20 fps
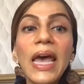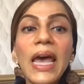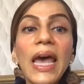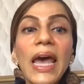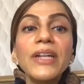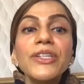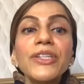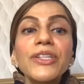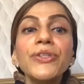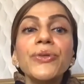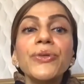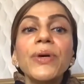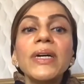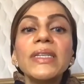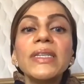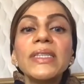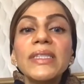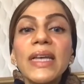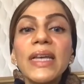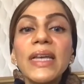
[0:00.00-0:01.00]
and to
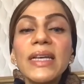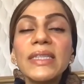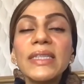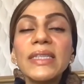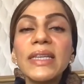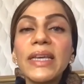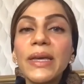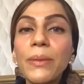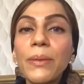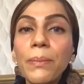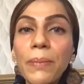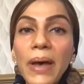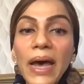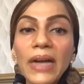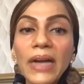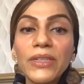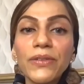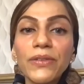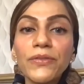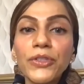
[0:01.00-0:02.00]
assess the
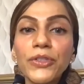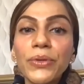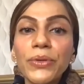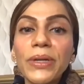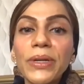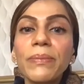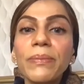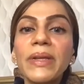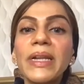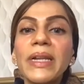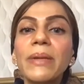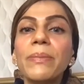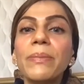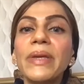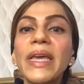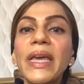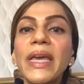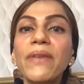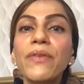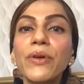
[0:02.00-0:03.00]
impact of treatment and
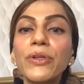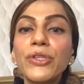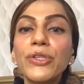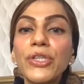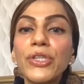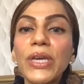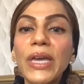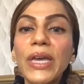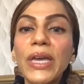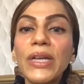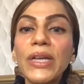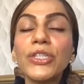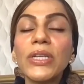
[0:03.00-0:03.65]
behavioral change